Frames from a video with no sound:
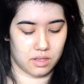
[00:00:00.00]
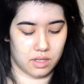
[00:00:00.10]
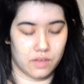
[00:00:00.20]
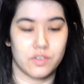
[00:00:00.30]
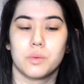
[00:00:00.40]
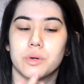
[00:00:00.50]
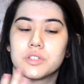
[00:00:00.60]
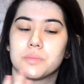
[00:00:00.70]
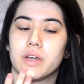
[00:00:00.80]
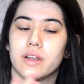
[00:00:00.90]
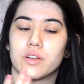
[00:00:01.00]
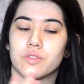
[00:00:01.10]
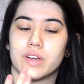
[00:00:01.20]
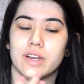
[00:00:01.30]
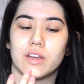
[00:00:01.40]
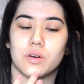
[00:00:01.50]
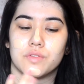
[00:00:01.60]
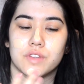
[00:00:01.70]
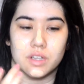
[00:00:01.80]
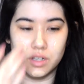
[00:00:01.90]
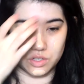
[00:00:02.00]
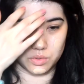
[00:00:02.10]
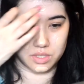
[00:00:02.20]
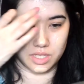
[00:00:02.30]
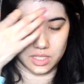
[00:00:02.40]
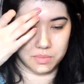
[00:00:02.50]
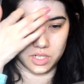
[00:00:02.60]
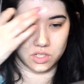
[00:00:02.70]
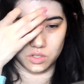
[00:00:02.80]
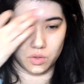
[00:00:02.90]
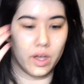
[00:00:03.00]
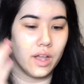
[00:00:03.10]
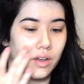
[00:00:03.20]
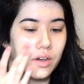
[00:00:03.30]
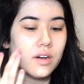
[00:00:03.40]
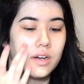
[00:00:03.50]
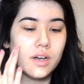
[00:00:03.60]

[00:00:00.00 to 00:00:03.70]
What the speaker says: If you watch my like really old videos, you'll see this mentioned quite a lot.